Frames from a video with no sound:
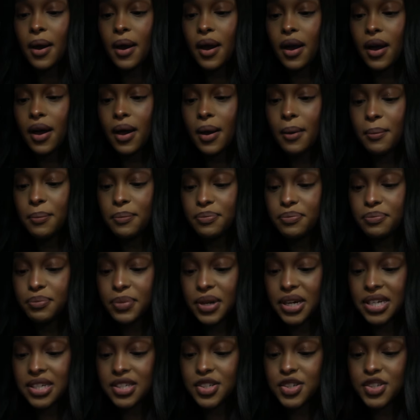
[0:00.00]

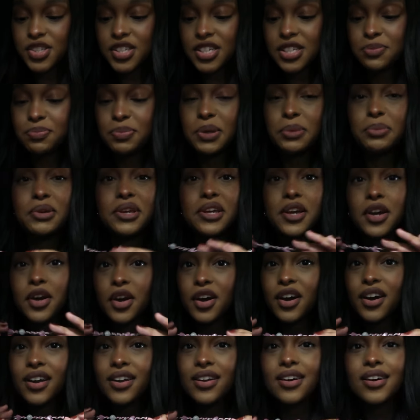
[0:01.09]
But it just says BB
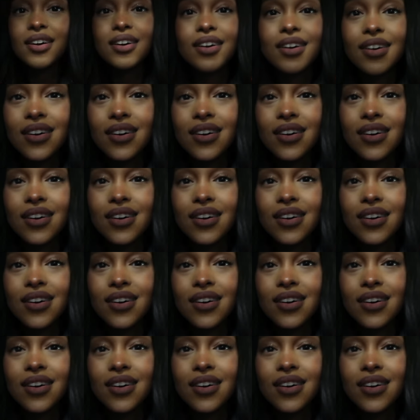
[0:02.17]
Good,